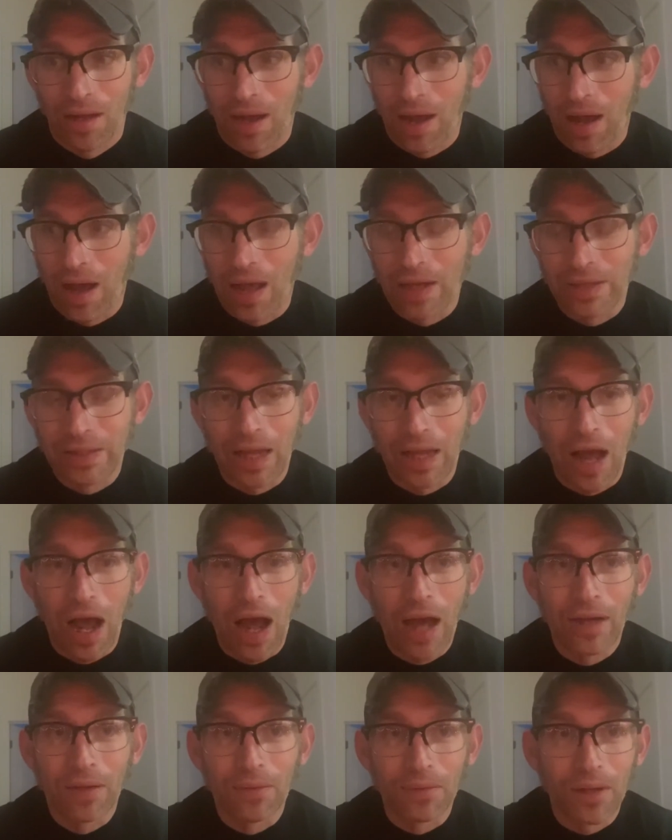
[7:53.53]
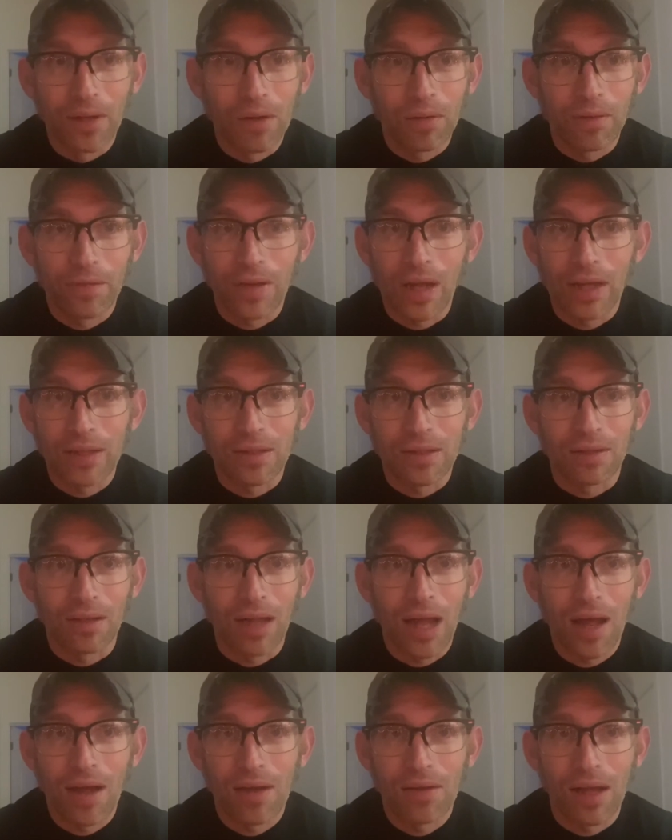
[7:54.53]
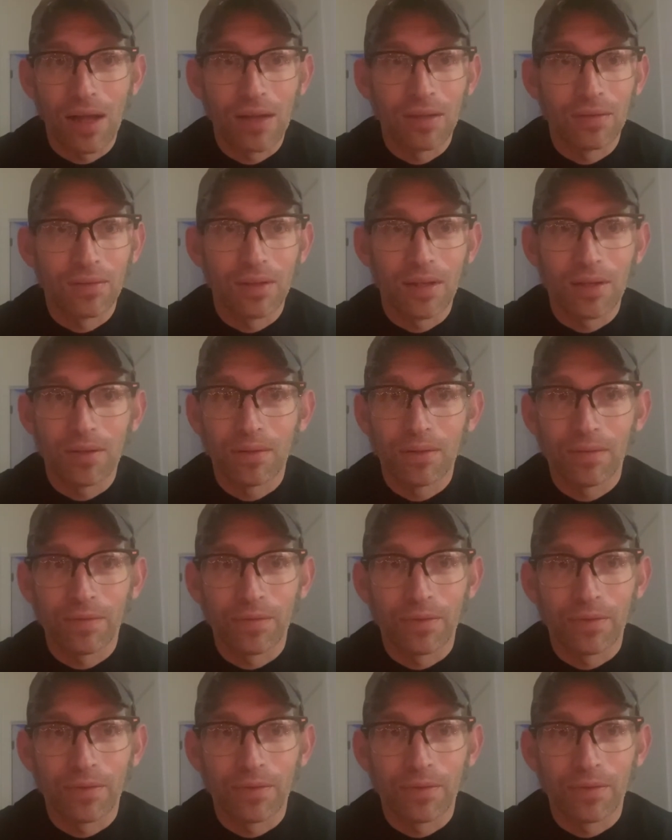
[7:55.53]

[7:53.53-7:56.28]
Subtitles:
said, I don't know if that's allowed. I don't know if